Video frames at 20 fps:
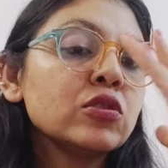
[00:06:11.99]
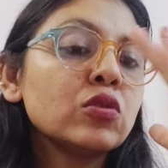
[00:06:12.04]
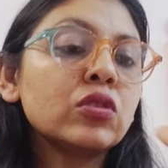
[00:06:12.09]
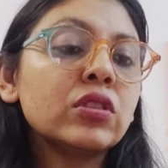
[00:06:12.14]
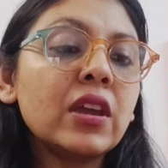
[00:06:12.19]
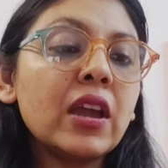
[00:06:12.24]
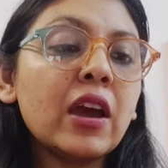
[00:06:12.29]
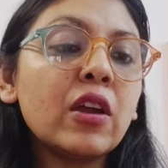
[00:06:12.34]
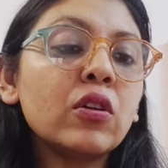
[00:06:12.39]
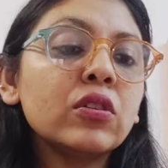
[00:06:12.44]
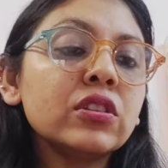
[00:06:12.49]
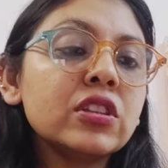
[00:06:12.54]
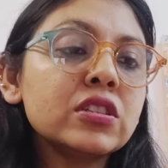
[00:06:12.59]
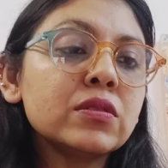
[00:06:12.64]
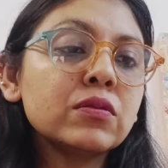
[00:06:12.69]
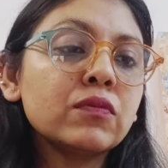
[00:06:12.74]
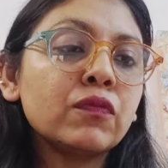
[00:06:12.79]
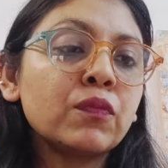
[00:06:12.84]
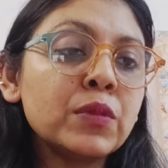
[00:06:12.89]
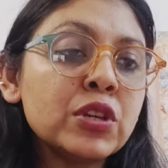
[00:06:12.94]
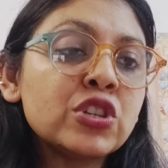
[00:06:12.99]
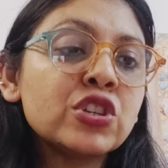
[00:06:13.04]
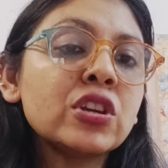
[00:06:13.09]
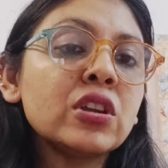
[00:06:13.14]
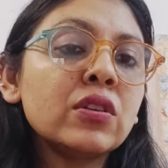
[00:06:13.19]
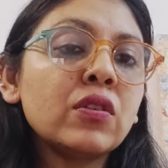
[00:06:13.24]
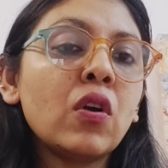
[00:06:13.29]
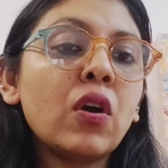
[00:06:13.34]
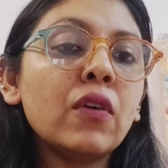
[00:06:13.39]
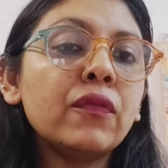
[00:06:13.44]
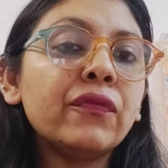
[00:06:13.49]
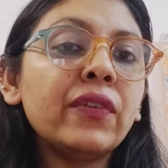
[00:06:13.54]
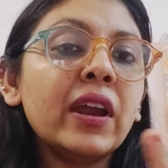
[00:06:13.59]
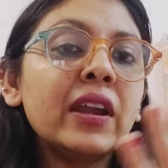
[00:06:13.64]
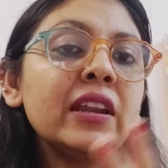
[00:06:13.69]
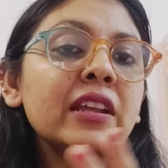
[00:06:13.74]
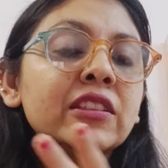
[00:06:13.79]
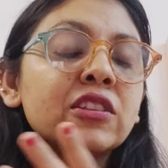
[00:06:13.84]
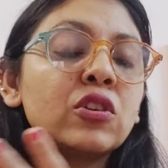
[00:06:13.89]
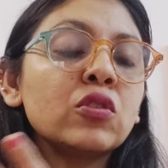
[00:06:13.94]
So they are on this mission of
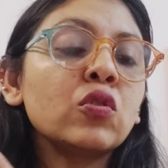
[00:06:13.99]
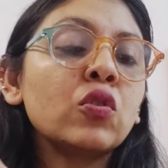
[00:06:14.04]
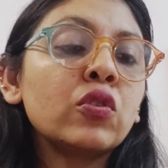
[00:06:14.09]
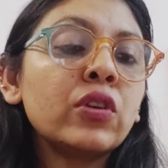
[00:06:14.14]
finding their